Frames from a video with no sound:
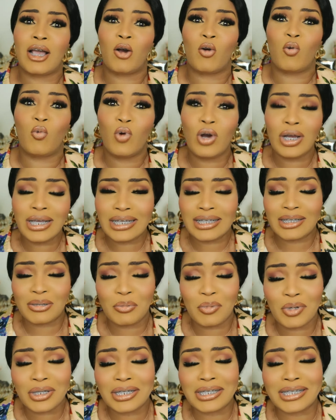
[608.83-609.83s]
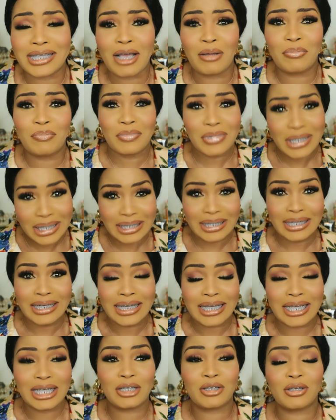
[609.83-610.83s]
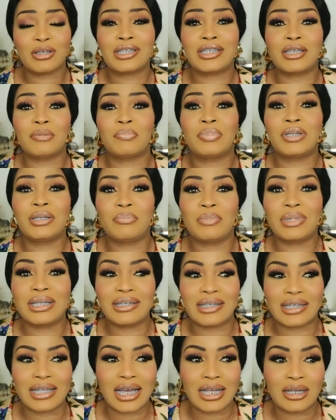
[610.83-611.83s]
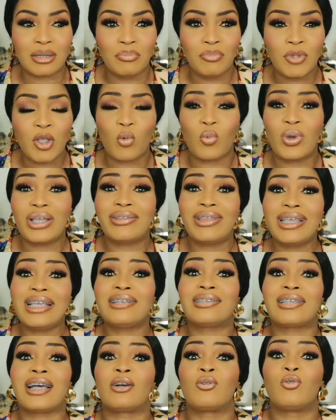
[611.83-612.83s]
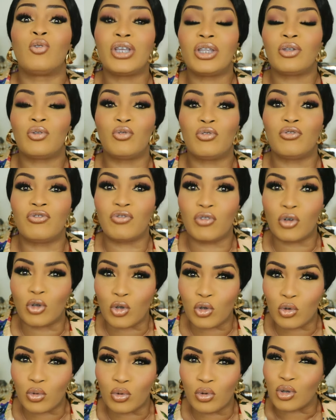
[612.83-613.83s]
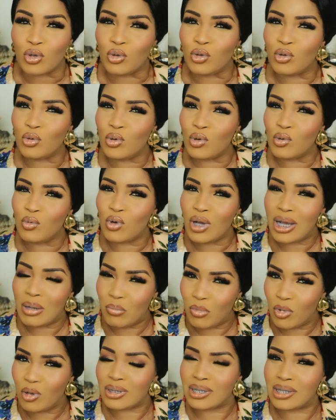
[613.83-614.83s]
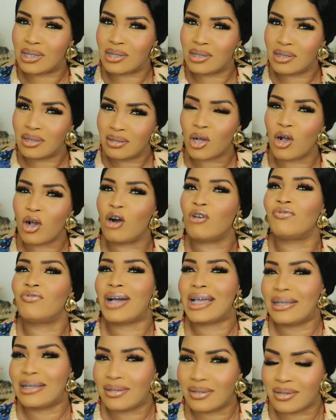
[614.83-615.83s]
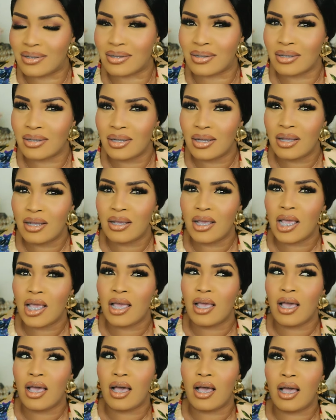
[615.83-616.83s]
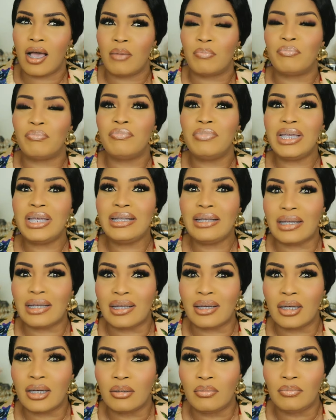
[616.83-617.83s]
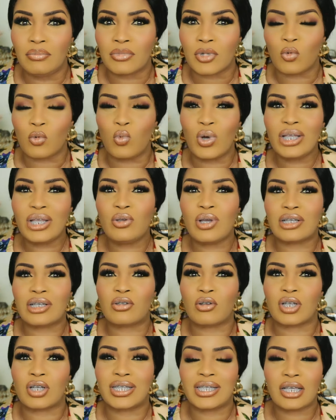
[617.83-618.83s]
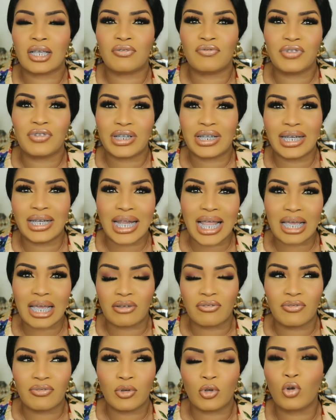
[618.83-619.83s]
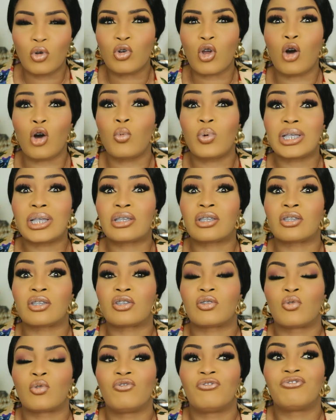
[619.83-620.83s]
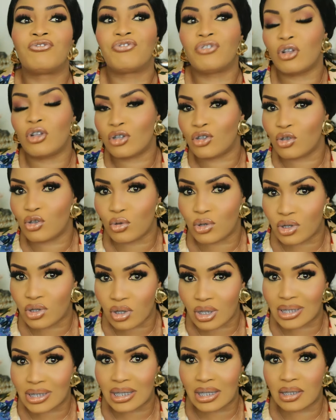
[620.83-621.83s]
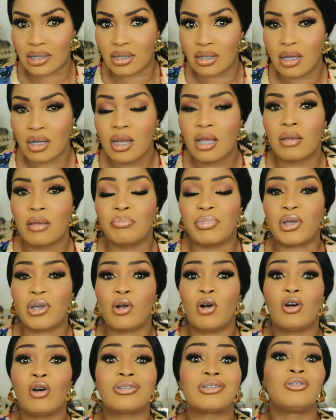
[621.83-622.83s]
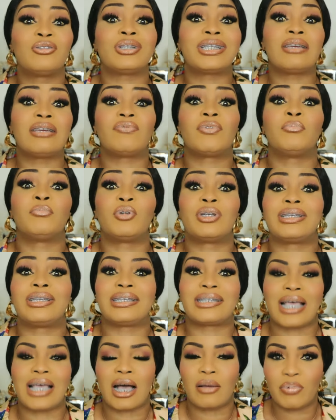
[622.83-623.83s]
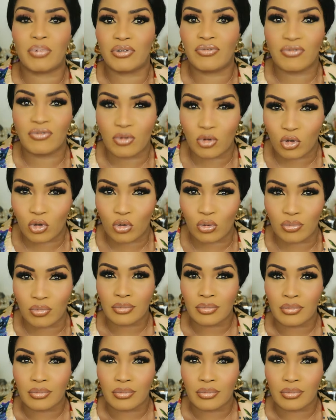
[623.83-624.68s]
What is the, what does that mean? It just simply means that when things are going good for you, you must cover it. Meaning, when you are successful in life, don't always flaunt your success, because not everybody is happy for you.